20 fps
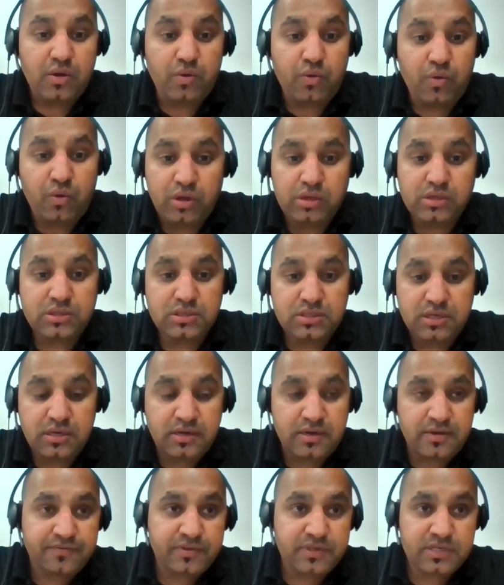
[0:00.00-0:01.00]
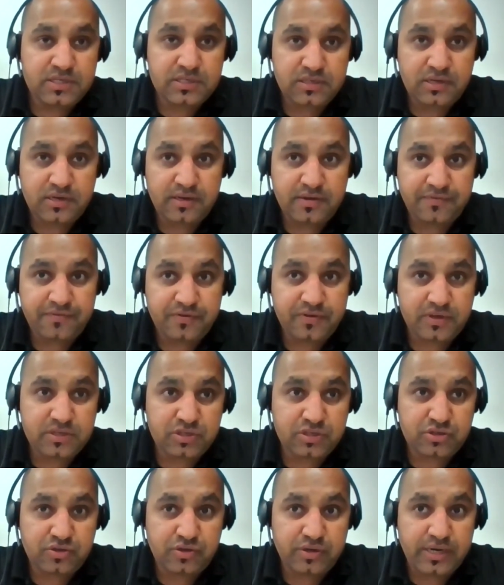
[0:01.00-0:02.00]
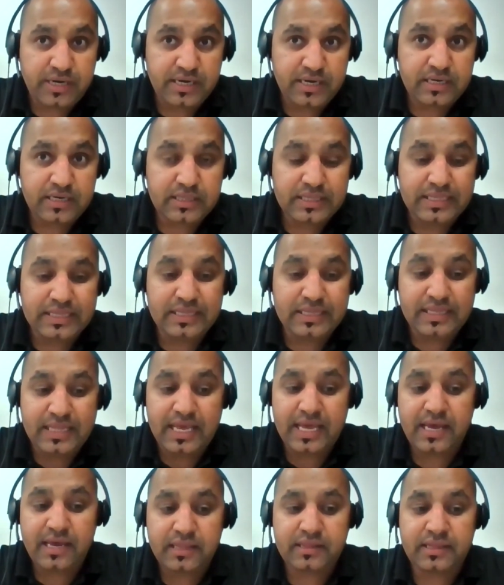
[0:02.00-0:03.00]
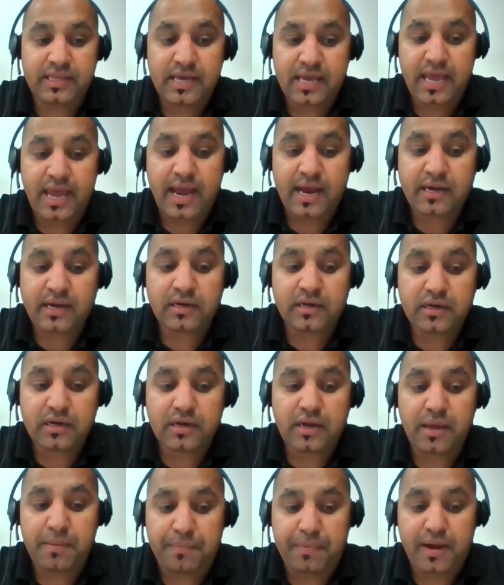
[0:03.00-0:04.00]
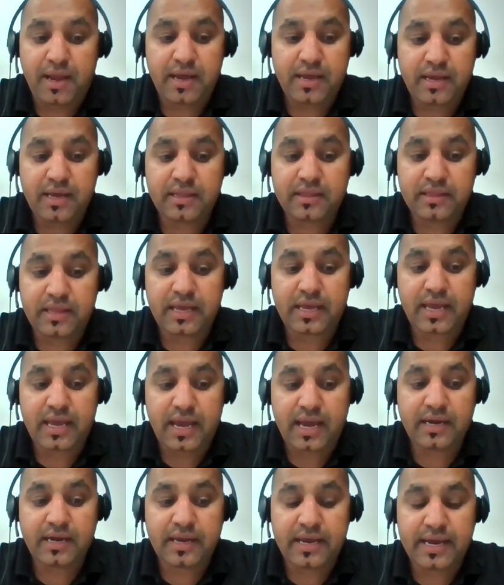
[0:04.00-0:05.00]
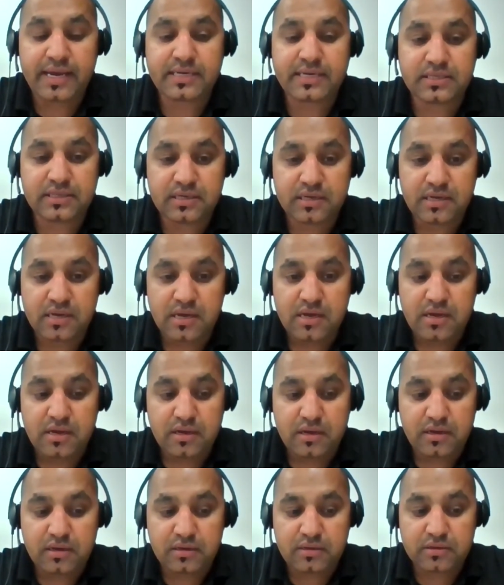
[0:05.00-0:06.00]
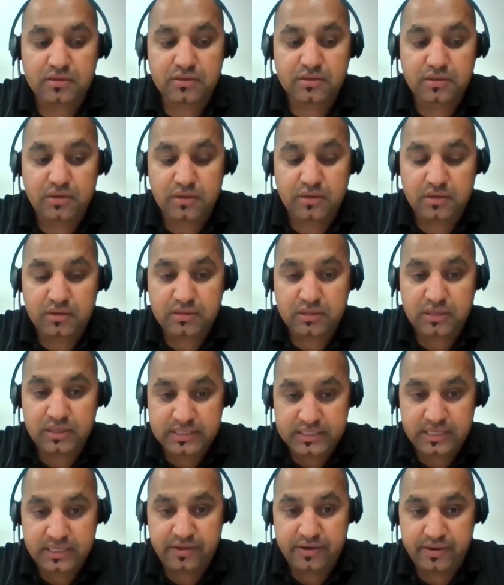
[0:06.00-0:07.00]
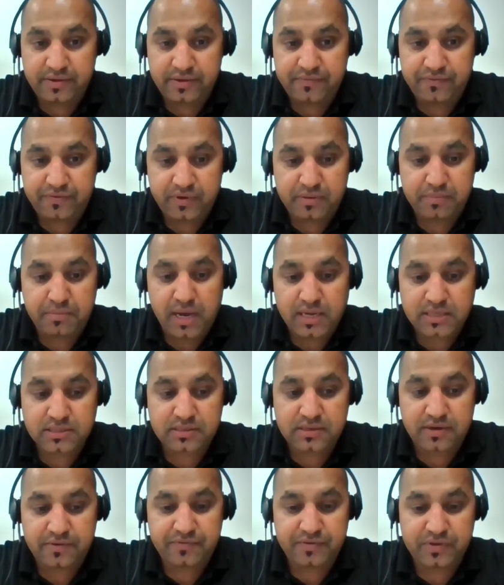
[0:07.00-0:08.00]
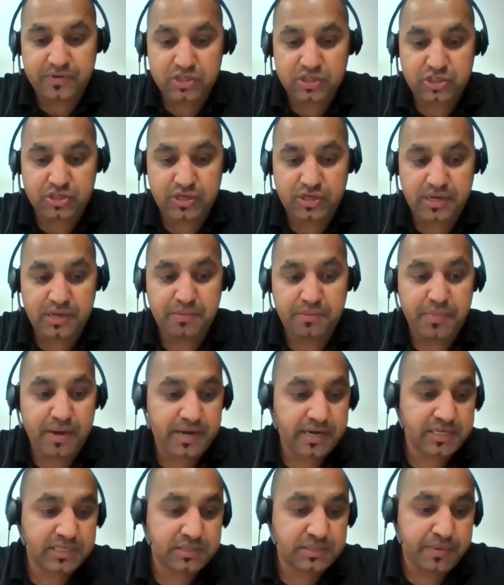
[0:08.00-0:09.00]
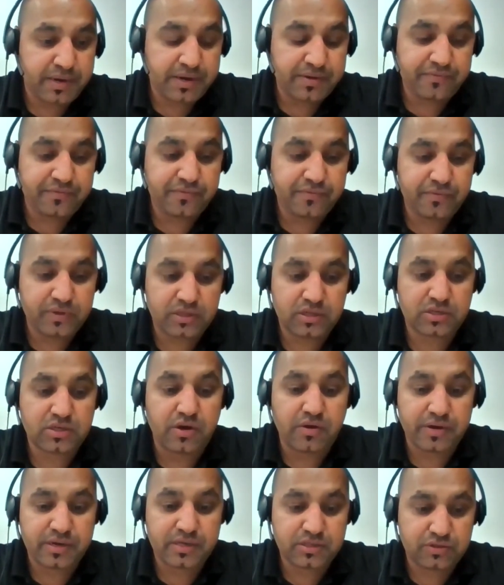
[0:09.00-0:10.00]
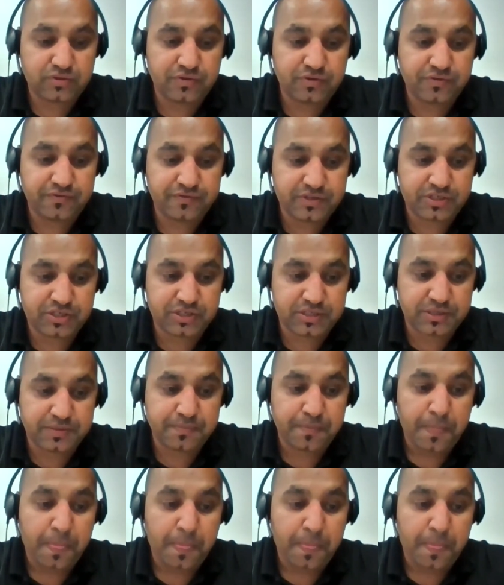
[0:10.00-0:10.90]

All sort of this sort of student, they can apply and they can get uh, the degree for Master of Engineering Management with Torrens University.